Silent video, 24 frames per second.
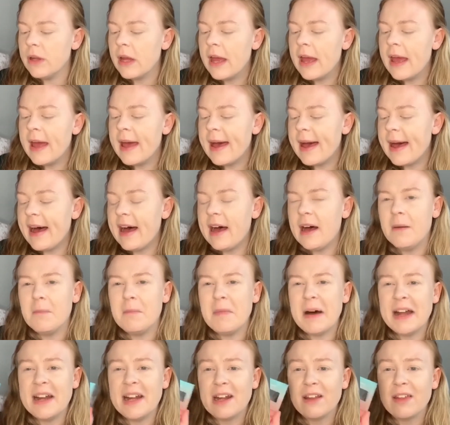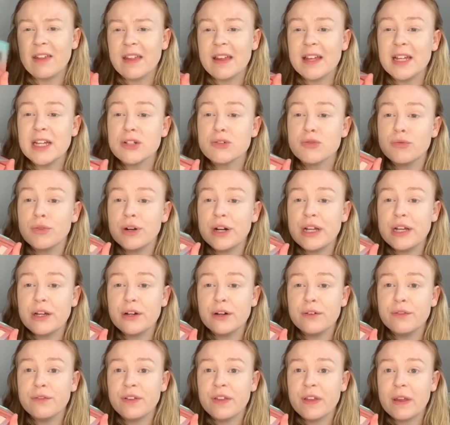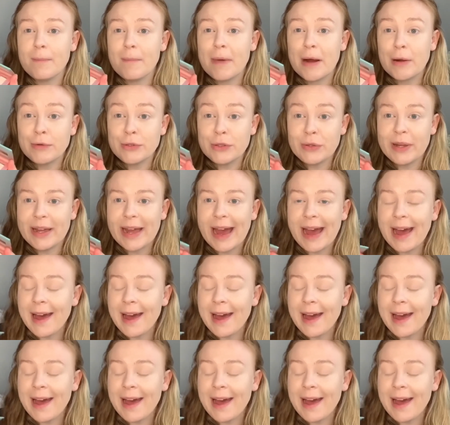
and I think it's really good for the amount you get.